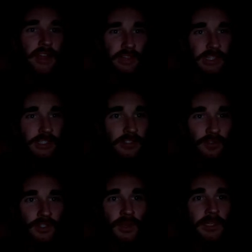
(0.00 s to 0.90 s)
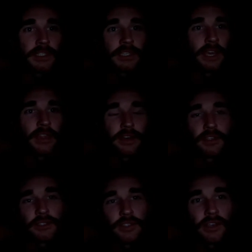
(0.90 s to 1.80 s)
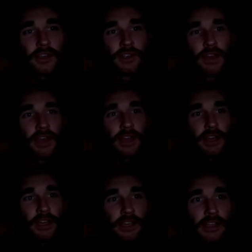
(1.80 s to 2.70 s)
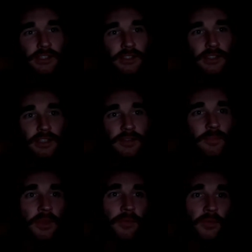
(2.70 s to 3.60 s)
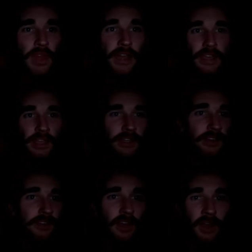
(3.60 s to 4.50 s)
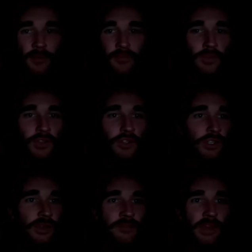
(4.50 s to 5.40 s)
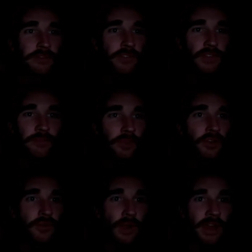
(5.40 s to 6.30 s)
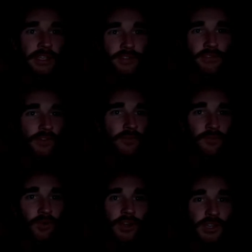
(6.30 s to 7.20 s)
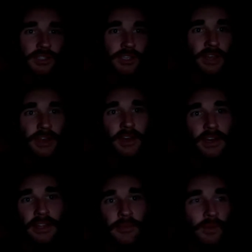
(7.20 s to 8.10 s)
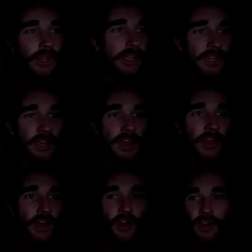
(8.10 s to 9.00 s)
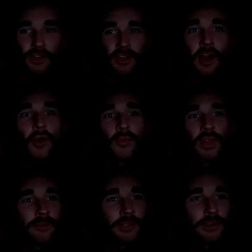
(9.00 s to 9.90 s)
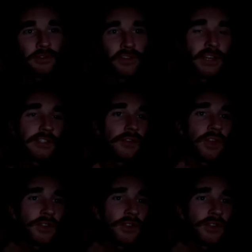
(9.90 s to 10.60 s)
Let's do something together. So it's people that can mutually benefit both ways from working together, and then we help them do events, all